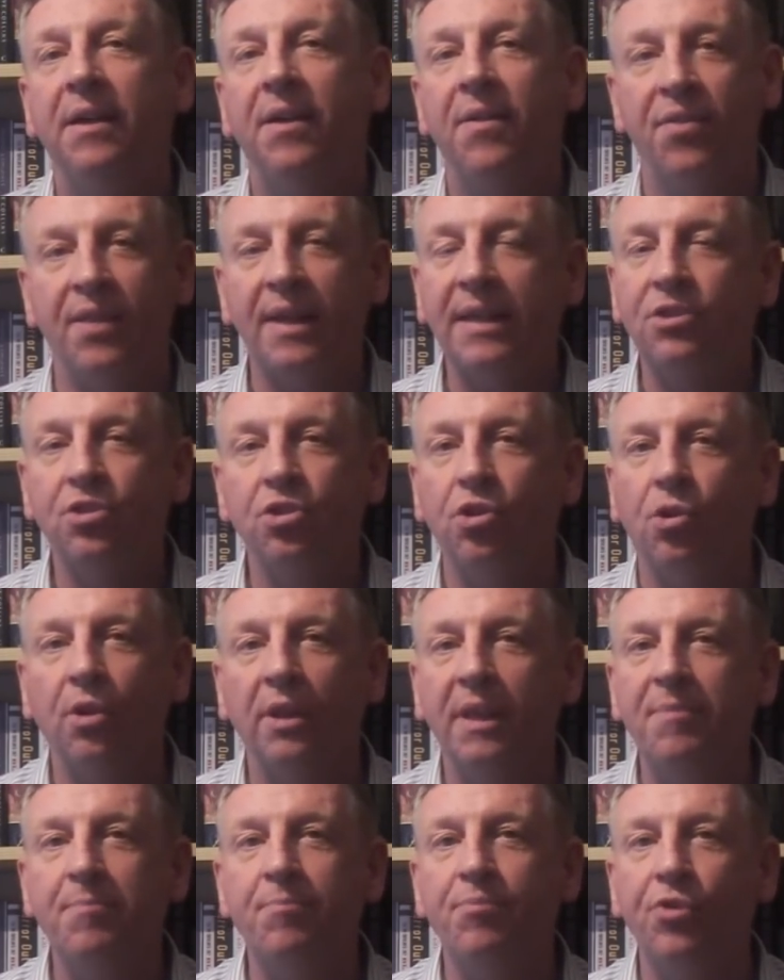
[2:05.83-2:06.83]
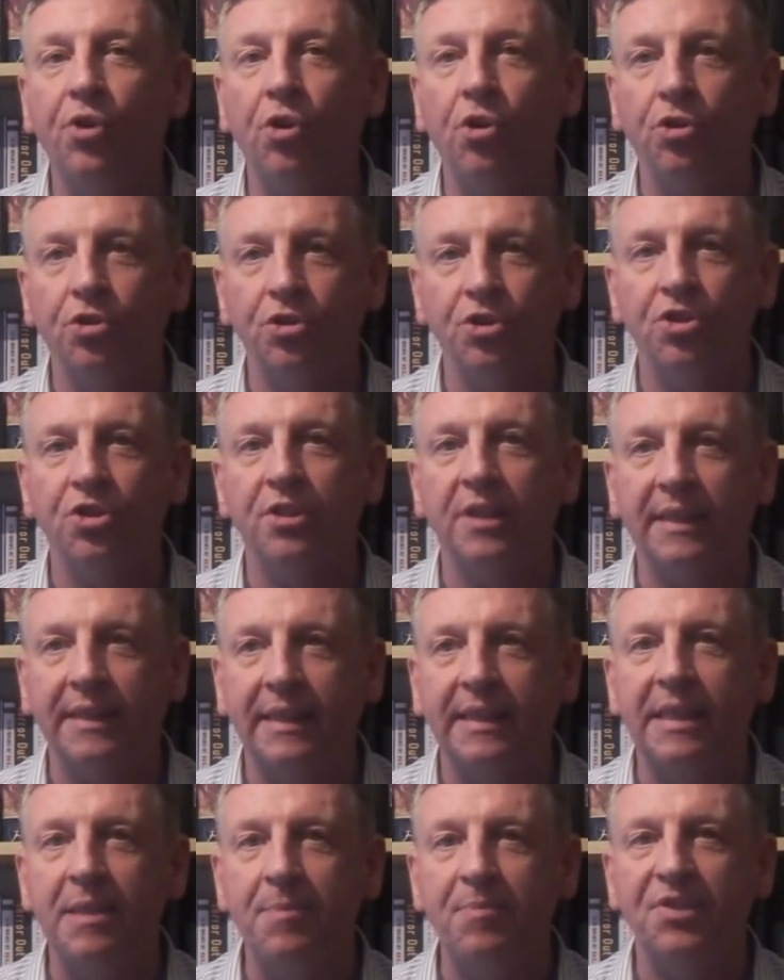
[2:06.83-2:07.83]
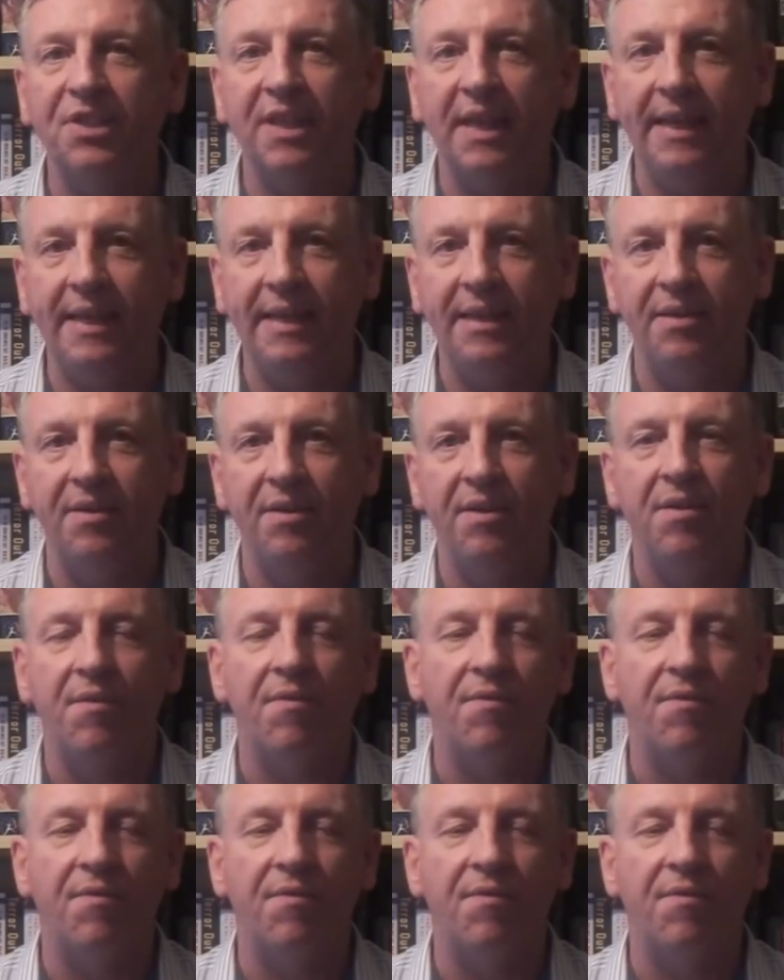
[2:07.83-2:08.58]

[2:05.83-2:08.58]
That's all they've brought is, like I keep saying,